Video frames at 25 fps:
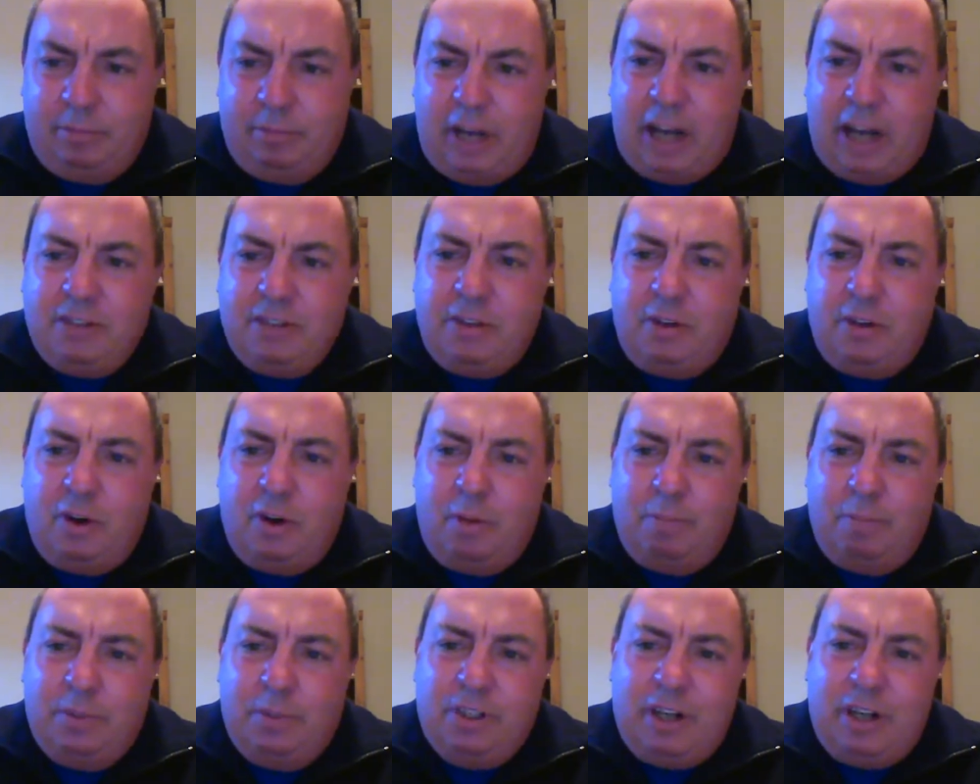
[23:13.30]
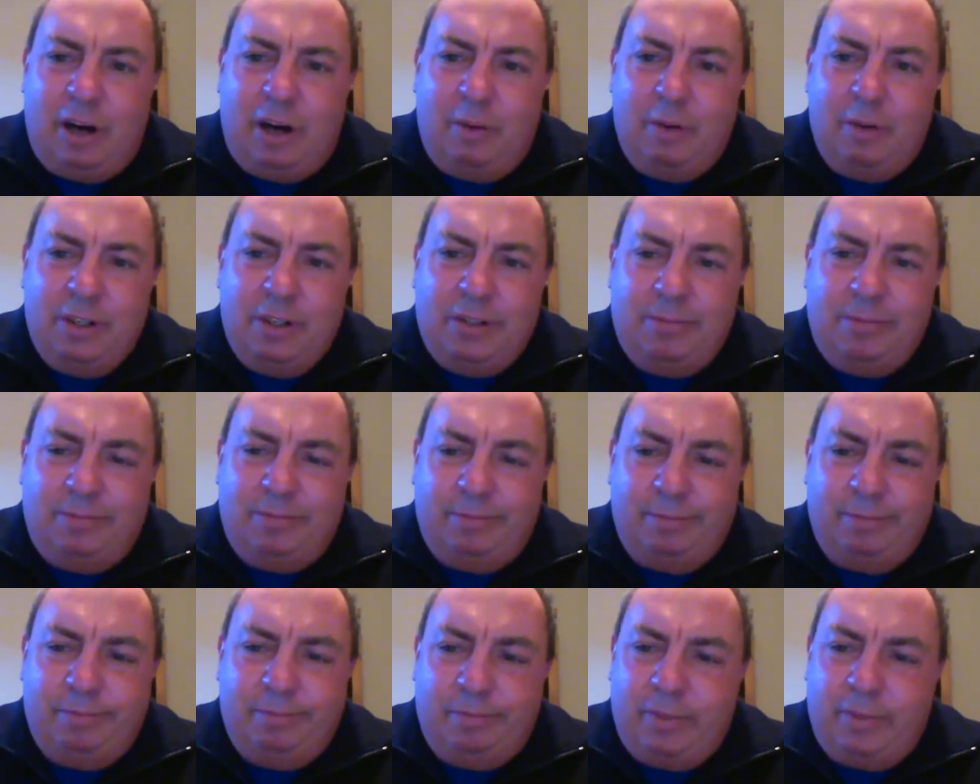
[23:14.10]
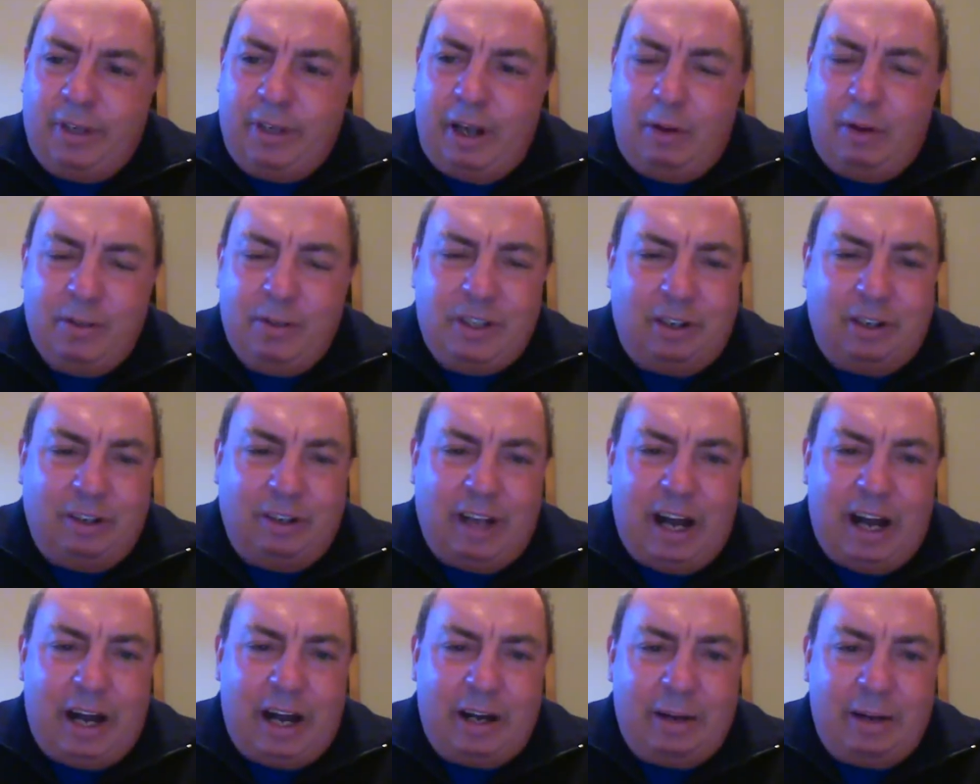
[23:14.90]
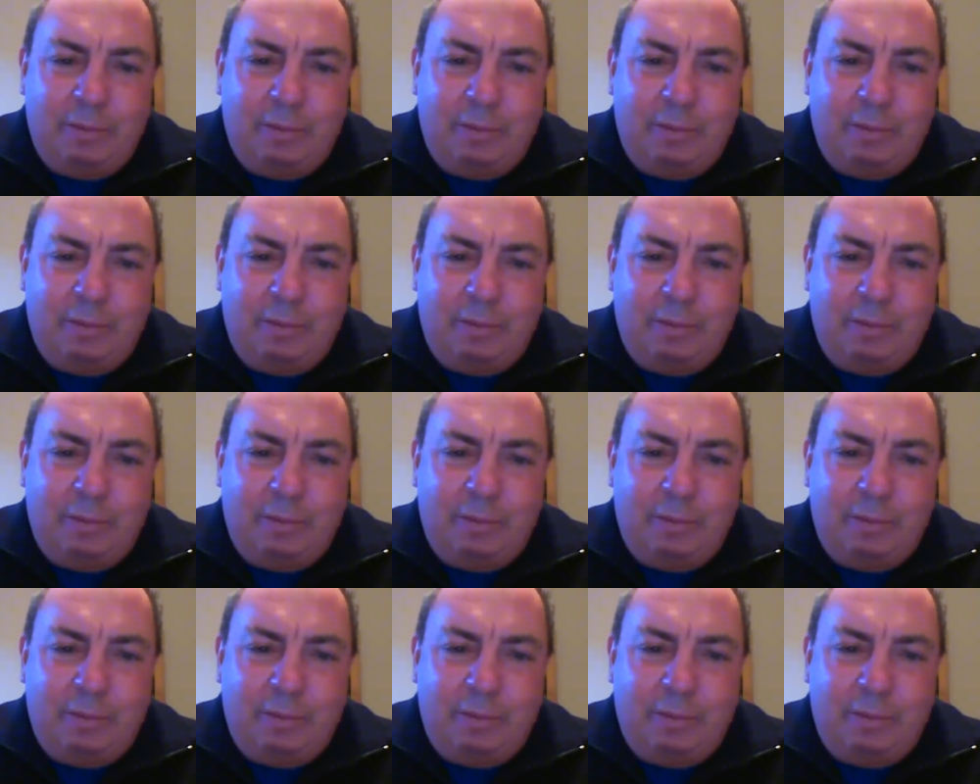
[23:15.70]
actually no, Bashar was that was Alon.